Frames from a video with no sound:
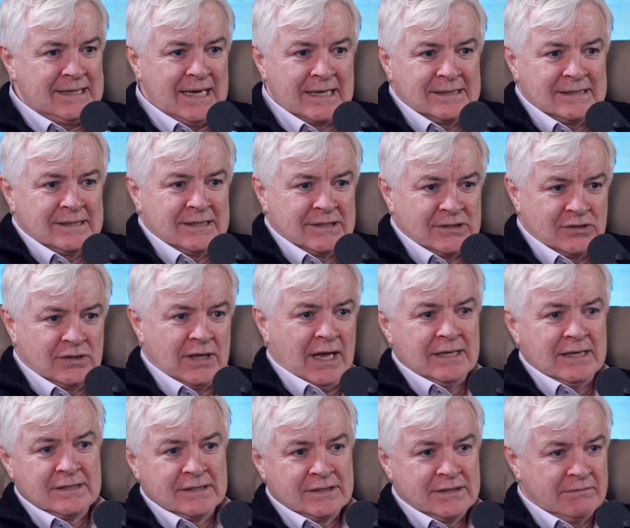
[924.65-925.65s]
That's the
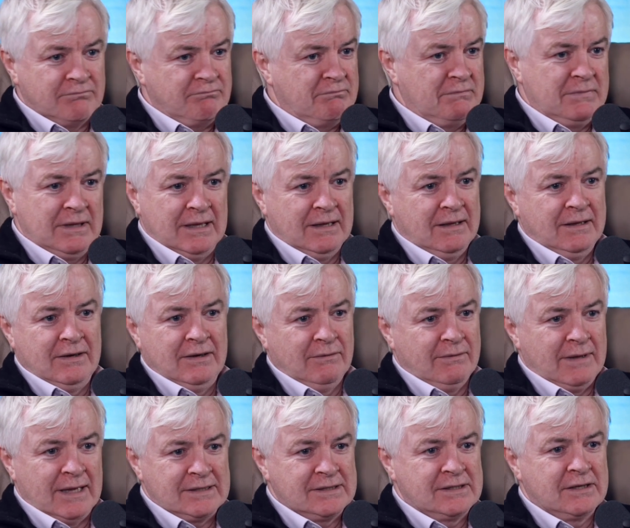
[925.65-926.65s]
that's the, the you know
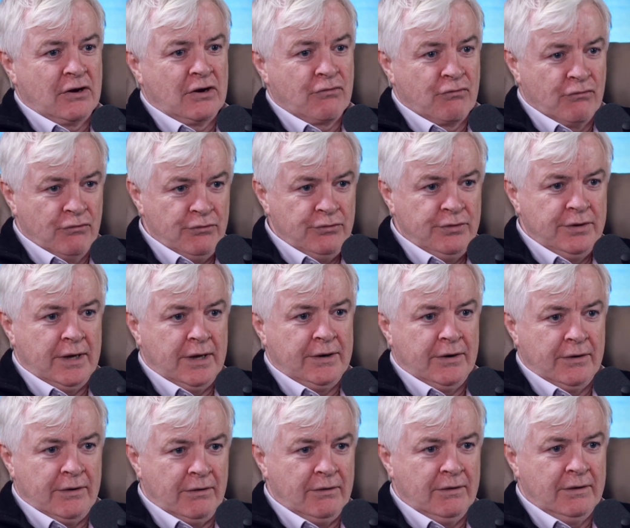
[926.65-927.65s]
that's the crude and,